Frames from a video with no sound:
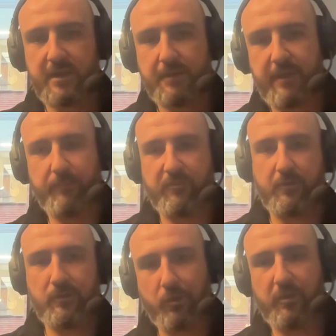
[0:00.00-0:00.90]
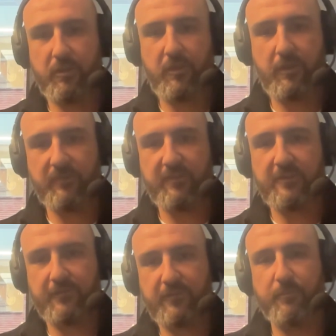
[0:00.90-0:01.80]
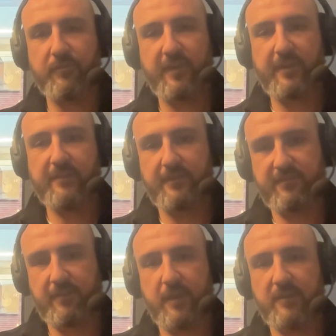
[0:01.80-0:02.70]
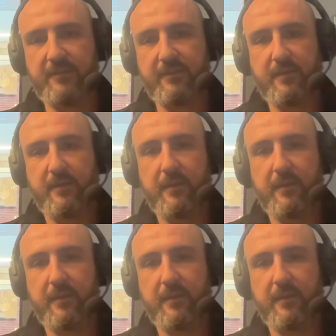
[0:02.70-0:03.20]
Perhaps you can look at those individual things and start to